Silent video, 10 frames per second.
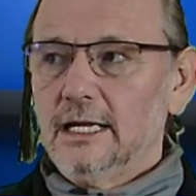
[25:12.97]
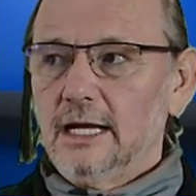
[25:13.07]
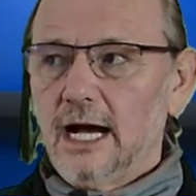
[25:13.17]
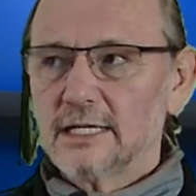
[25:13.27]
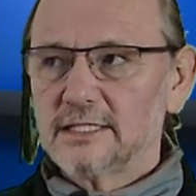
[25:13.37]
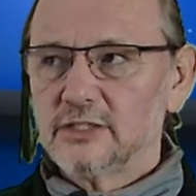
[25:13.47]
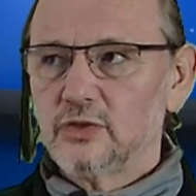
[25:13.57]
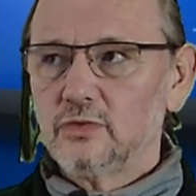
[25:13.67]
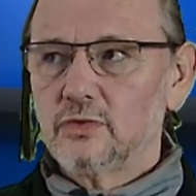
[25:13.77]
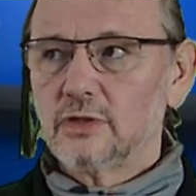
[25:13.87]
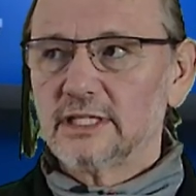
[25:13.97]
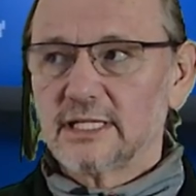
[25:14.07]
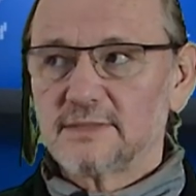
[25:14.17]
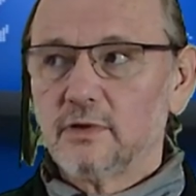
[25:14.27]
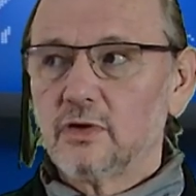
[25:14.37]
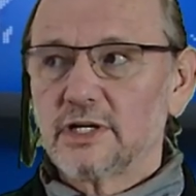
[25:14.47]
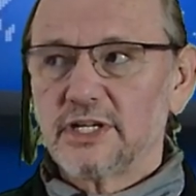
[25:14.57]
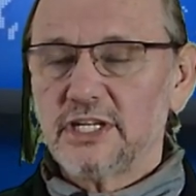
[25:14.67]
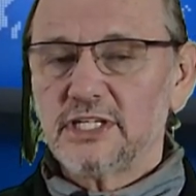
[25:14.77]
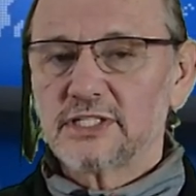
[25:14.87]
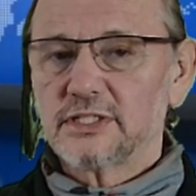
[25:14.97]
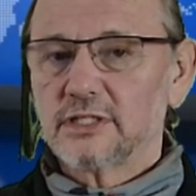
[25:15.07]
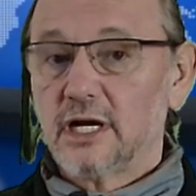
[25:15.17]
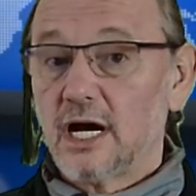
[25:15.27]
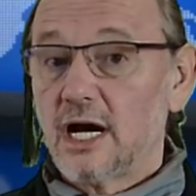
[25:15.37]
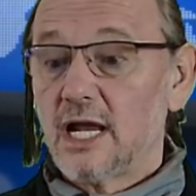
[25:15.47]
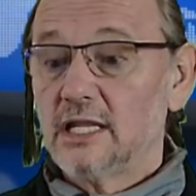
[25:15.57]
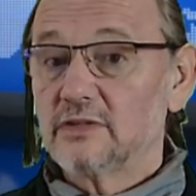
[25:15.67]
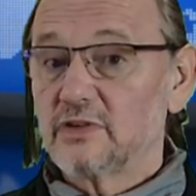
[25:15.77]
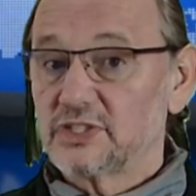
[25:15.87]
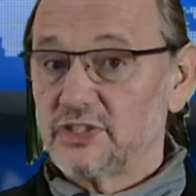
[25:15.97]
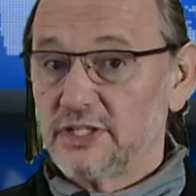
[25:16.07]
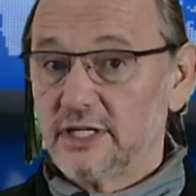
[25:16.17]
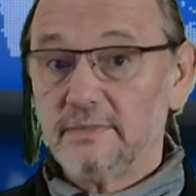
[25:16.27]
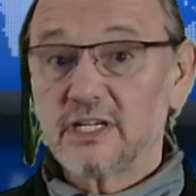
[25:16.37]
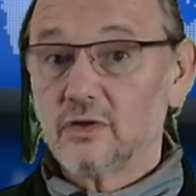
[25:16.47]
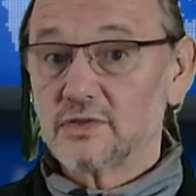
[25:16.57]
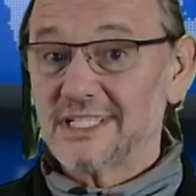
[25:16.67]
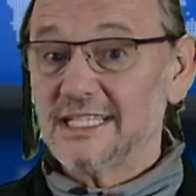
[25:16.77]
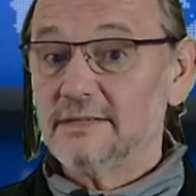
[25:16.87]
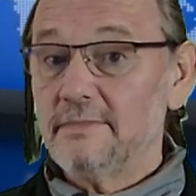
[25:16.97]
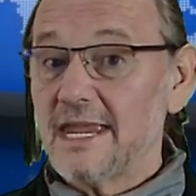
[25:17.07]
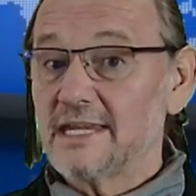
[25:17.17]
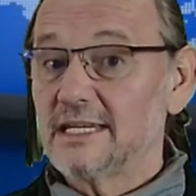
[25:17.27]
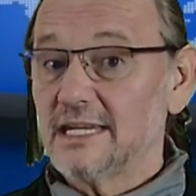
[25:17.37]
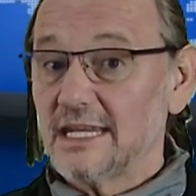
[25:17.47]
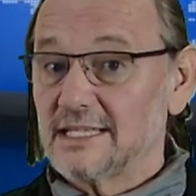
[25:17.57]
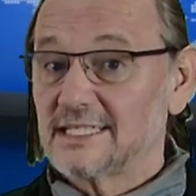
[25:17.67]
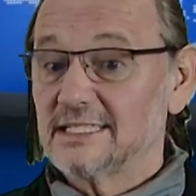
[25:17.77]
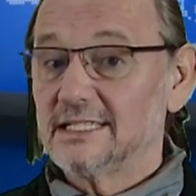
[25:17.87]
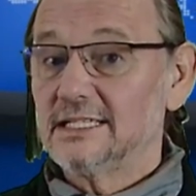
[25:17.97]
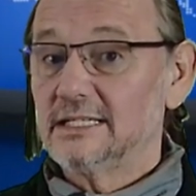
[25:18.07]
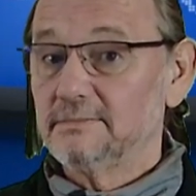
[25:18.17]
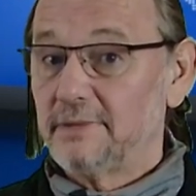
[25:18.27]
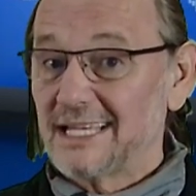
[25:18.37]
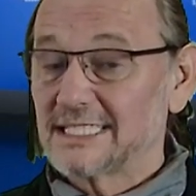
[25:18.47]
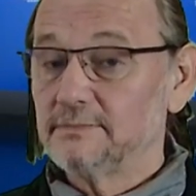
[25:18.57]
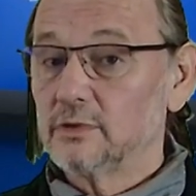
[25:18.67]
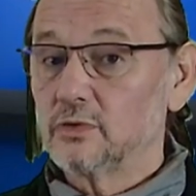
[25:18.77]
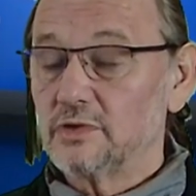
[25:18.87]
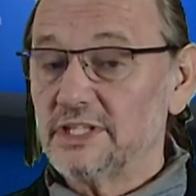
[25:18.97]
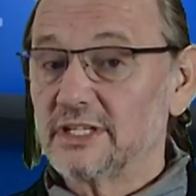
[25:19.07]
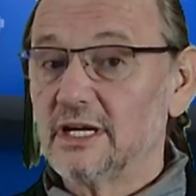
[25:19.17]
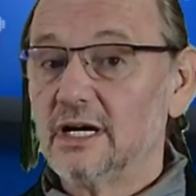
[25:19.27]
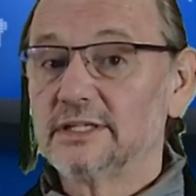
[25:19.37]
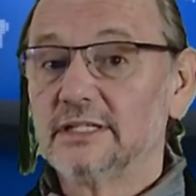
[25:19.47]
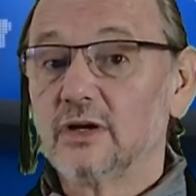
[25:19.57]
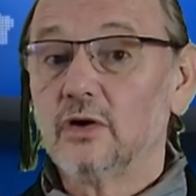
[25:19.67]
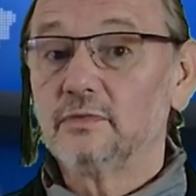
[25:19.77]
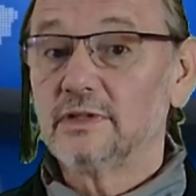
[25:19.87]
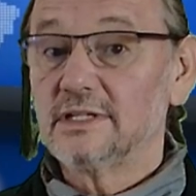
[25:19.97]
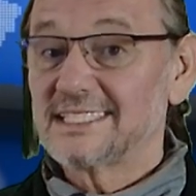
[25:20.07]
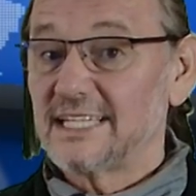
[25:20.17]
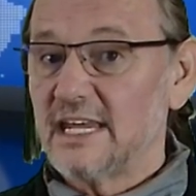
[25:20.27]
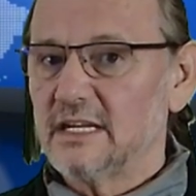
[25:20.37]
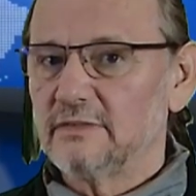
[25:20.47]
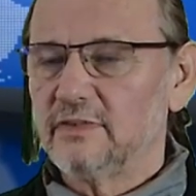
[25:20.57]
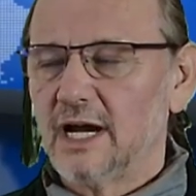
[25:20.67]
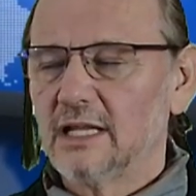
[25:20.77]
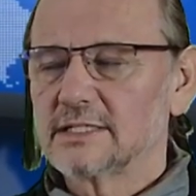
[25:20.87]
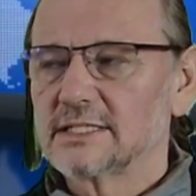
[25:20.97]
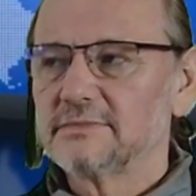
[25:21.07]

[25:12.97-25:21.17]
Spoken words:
Access to Content Explorer is highly restricted because it makes it possible to read the content of scanned files.